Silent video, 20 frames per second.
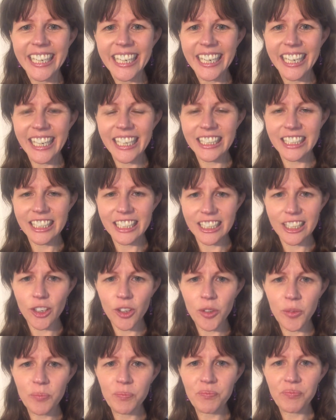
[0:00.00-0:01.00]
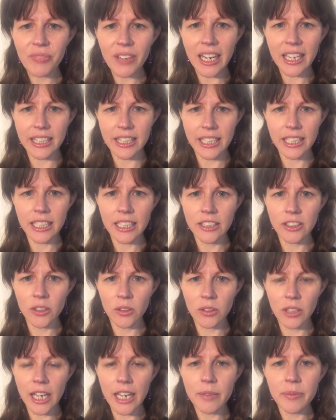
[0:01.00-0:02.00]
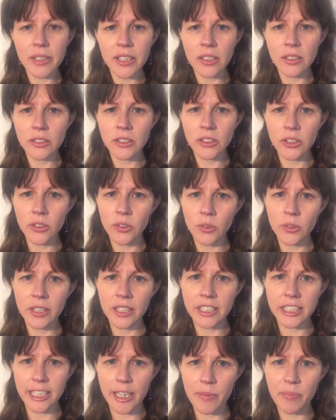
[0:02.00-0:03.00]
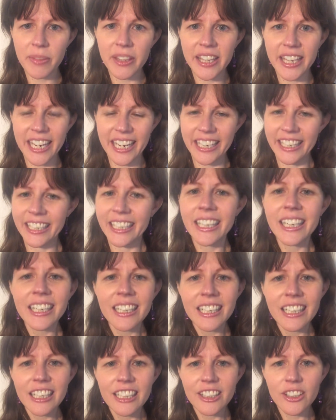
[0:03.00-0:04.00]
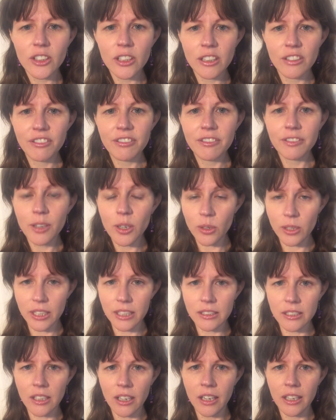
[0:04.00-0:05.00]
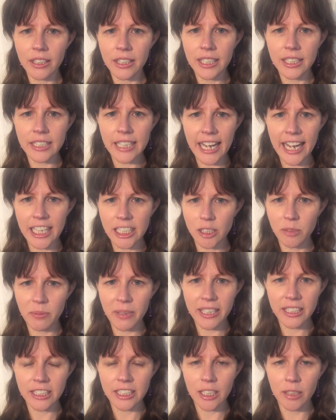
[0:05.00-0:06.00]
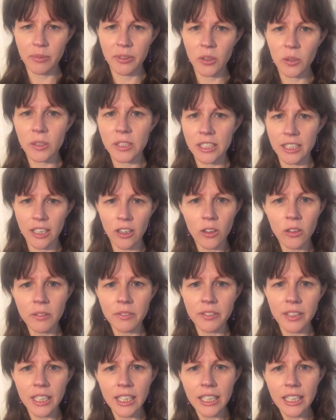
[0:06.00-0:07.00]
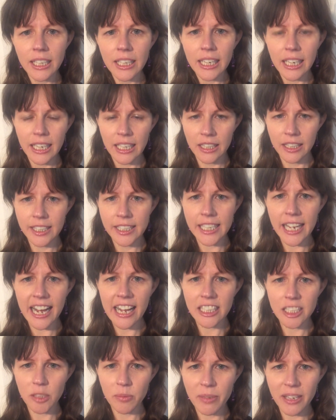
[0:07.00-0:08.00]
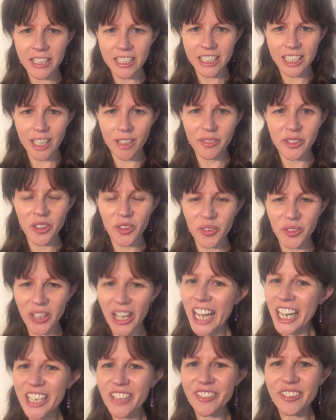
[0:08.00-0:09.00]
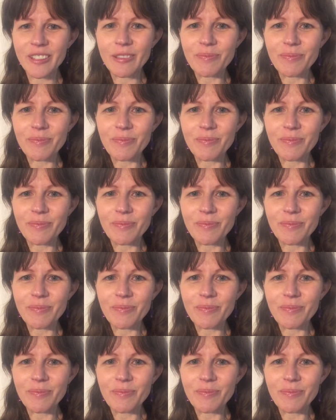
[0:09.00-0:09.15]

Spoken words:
And so I think in your life you can do the same thing. You can focus on these aspects of yourself and these aspects of your life